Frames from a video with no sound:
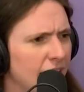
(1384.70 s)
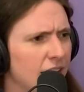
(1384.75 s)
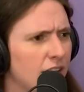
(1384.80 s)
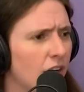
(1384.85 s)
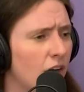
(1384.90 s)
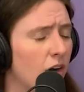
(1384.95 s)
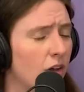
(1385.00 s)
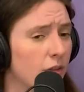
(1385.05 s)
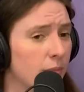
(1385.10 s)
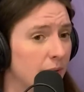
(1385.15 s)

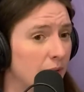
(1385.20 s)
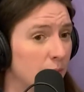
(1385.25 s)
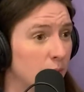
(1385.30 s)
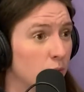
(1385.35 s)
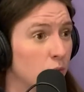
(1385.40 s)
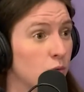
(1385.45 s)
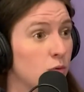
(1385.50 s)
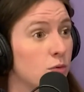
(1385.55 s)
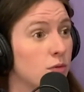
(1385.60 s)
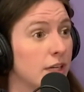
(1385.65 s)
all the people
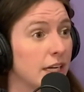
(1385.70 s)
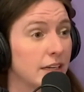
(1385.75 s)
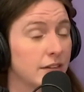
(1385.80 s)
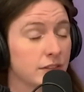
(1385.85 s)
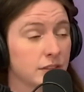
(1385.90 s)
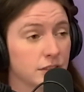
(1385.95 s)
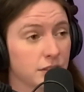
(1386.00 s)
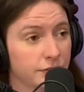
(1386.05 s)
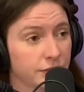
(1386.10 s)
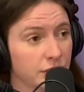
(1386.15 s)
who gave
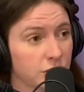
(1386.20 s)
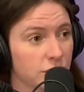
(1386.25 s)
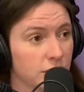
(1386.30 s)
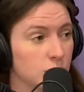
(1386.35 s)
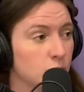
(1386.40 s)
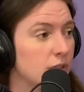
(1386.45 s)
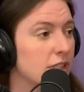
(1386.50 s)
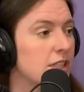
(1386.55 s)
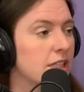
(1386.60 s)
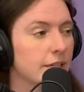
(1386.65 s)
us the free
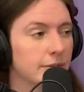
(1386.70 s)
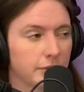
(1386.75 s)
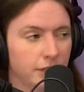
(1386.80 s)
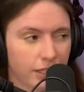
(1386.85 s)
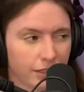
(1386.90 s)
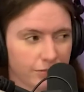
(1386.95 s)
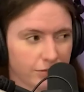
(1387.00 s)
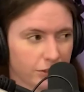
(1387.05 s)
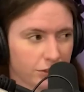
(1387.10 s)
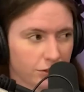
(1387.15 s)
drink, we tip
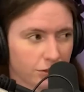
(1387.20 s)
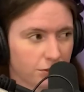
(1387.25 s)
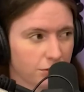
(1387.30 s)
them too.